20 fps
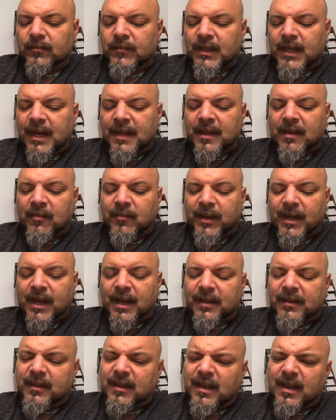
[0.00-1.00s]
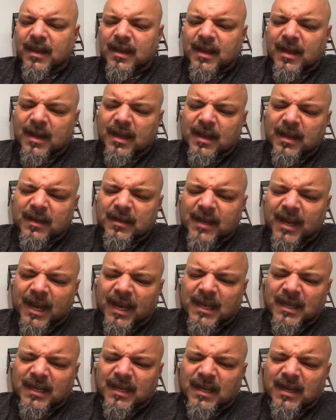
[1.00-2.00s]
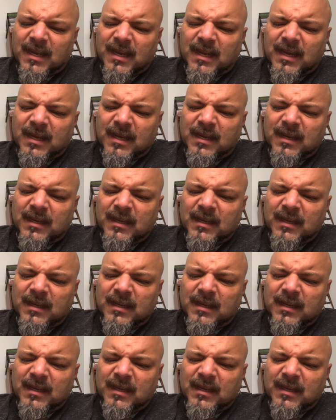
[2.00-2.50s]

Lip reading: And then we got the 90